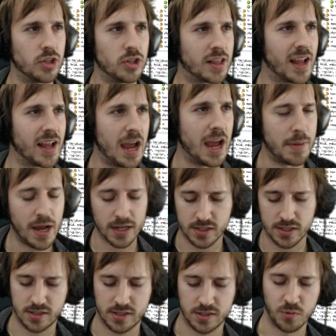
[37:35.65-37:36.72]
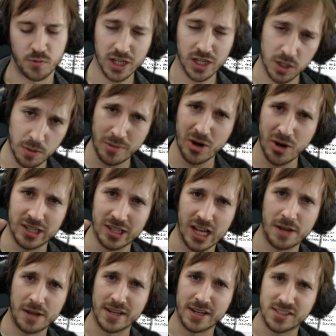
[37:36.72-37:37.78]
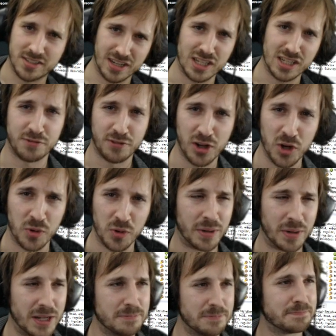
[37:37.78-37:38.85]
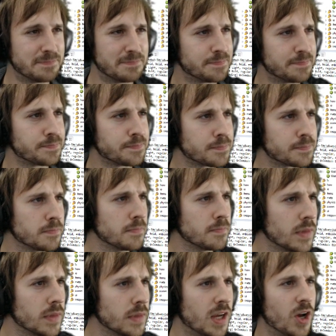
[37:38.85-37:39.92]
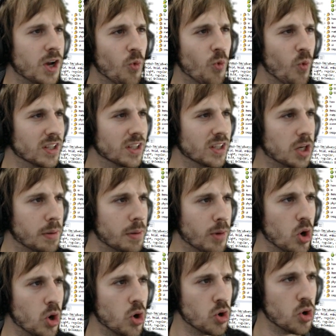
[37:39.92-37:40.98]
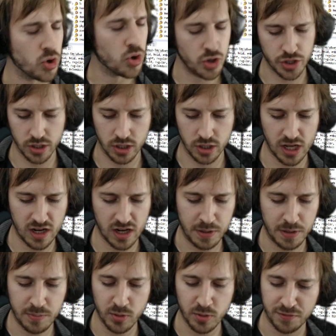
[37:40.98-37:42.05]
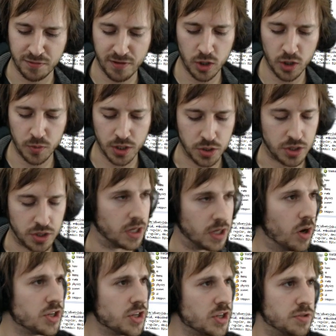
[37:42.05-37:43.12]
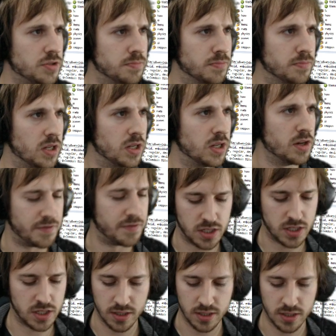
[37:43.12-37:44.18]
The climax! Welcome aboard, climax! Thanks for following, man. Welcome aboard! A lot of people are following today. Awesome! I love it.